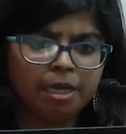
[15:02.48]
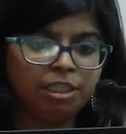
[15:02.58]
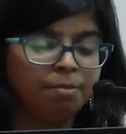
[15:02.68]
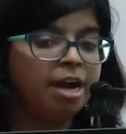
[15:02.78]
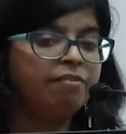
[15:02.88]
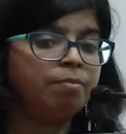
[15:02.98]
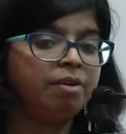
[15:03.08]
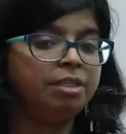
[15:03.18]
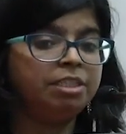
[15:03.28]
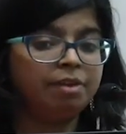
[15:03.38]
demand for
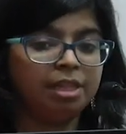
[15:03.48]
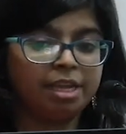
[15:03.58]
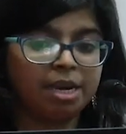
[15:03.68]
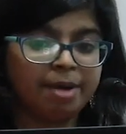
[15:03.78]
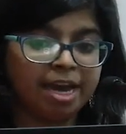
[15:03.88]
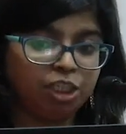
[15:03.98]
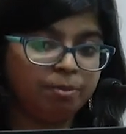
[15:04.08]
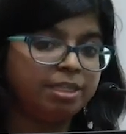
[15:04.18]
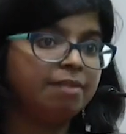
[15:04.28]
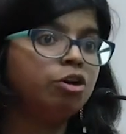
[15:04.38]
preventive healthcare
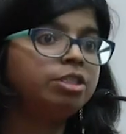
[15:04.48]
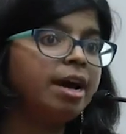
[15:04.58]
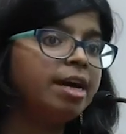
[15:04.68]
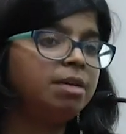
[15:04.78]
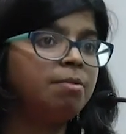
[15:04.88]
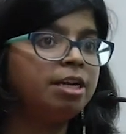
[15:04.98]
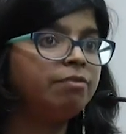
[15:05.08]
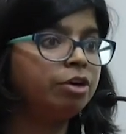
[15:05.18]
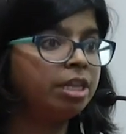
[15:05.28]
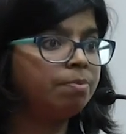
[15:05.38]
management. There was high
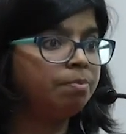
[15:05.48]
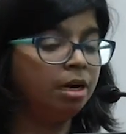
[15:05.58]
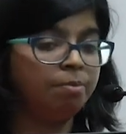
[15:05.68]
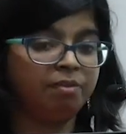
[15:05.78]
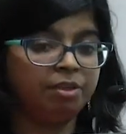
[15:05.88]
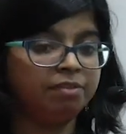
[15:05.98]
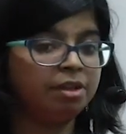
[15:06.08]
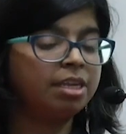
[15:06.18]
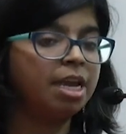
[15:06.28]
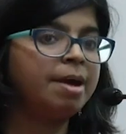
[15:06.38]
demand for preventive
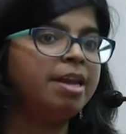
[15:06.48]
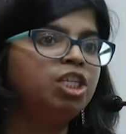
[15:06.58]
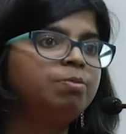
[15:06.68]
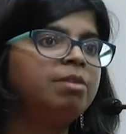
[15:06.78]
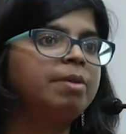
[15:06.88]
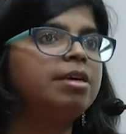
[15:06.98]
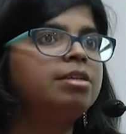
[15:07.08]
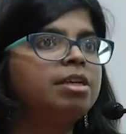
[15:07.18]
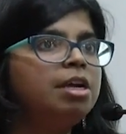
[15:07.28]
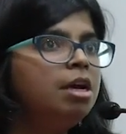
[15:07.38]
healthcare management
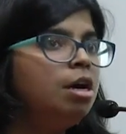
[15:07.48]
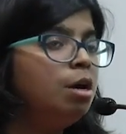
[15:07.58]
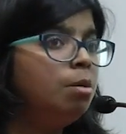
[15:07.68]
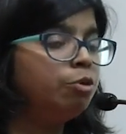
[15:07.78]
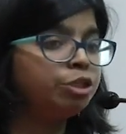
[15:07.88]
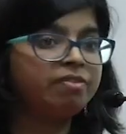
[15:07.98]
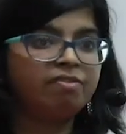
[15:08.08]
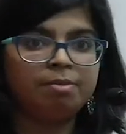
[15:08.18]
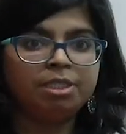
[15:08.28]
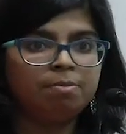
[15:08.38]
because most of the
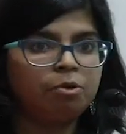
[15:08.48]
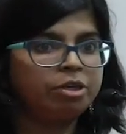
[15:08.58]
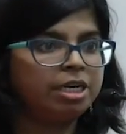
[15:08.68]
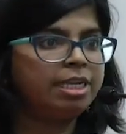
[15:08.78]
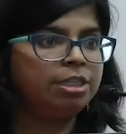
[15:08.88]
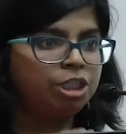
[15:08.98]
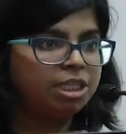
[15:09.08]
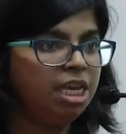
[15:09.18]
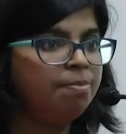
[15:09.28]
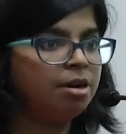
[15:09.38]
women reported that
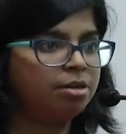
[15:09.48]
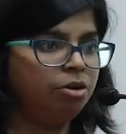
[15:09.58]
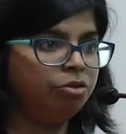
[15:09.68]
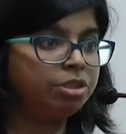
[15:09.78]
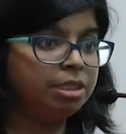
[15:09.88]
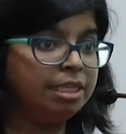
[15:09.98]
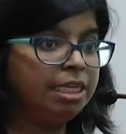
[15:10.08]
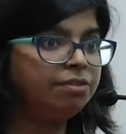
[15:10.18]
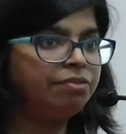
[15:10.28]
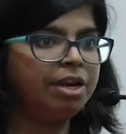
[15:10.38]
just keep our goats
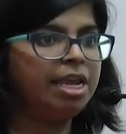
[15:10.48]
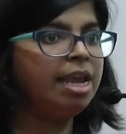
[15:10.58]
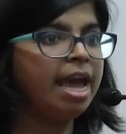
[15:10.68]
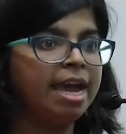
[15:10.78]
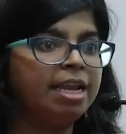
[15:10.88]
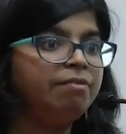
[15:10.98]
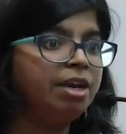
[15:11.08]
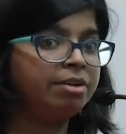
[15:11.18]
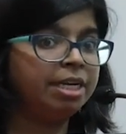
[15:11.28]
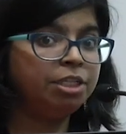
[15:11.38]
disease-free and
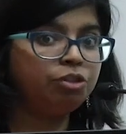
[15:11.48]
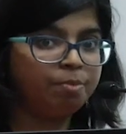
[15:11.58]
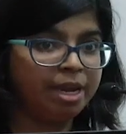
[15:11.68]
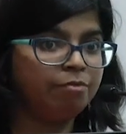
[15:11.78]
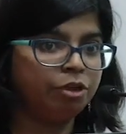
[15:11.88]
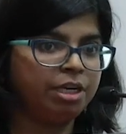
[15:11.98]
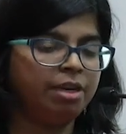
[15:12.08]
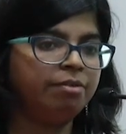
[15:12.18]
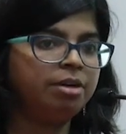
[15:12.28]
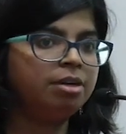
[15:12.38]
we are ready to pay
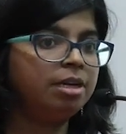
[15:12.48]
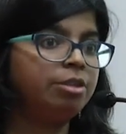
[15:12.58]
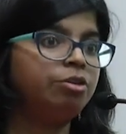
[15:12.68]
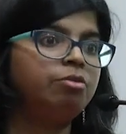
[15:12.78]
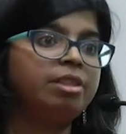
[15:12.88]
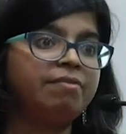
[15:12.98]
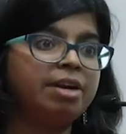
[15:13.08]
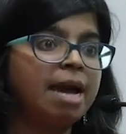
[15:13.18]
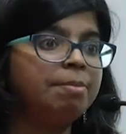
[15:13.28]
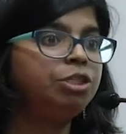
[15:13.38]
whatever. So they
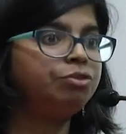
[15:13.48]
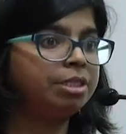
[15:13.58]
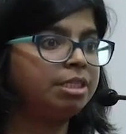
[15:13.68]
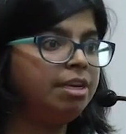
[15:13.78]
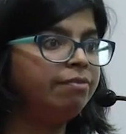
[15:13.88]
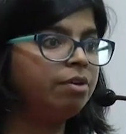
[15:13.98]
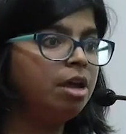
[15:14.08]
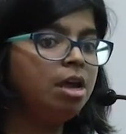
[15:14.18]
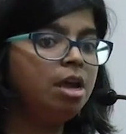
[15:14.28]
were happy to receive